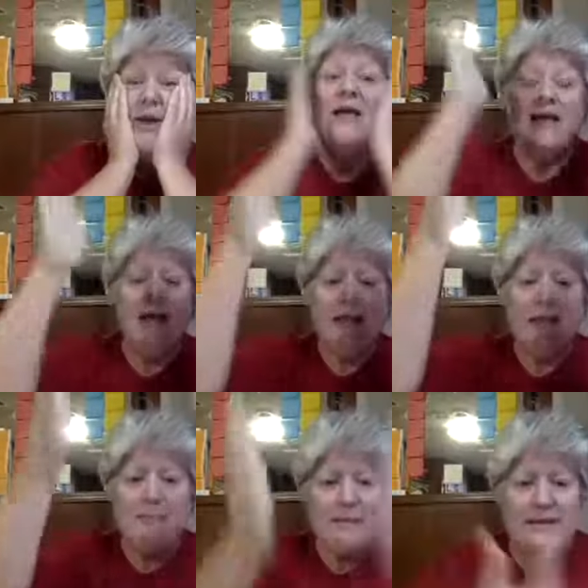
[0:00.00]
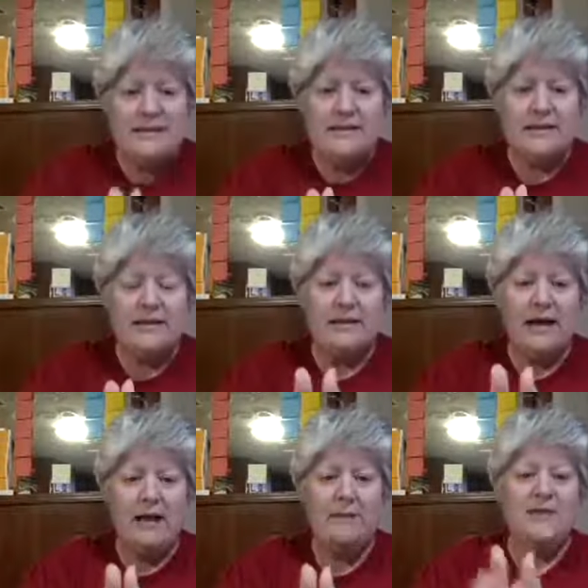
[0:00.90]
He had the beads there that
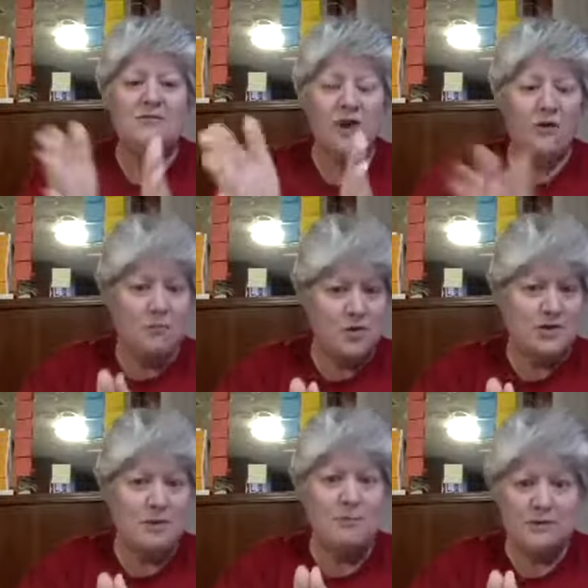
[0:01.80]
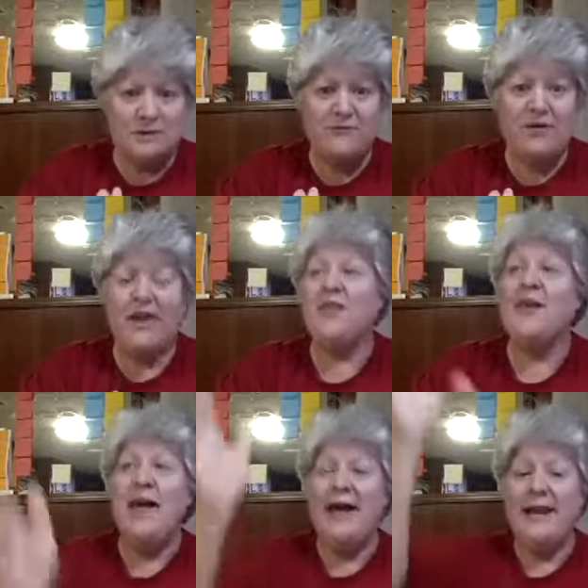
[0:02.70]
he's of Muslim faith,
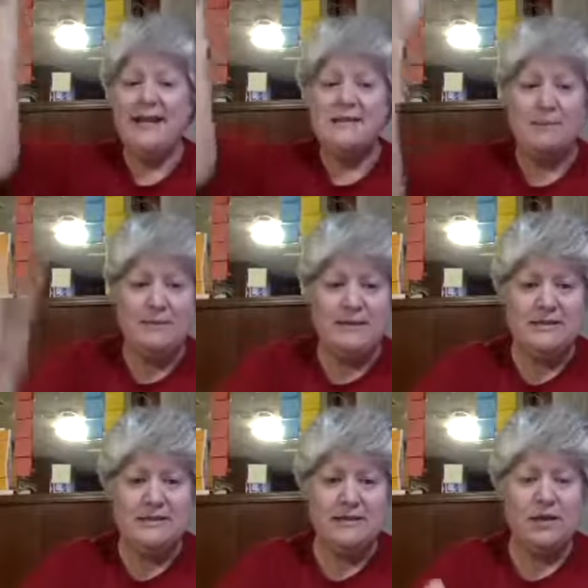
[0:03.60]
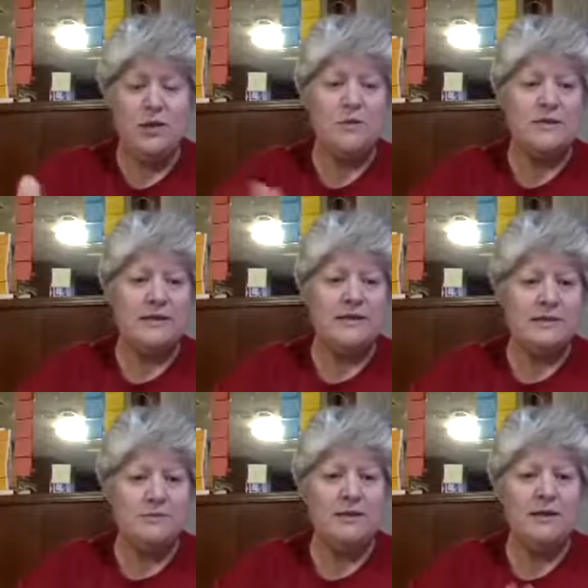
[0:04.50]
and he has the beads there that they use that are
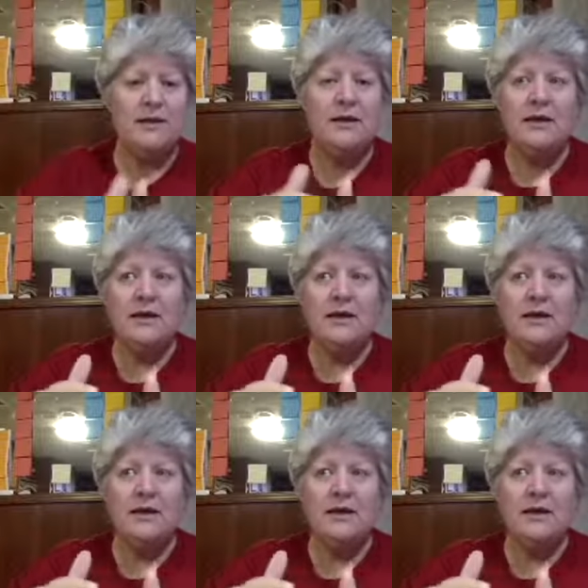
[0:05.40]
similar,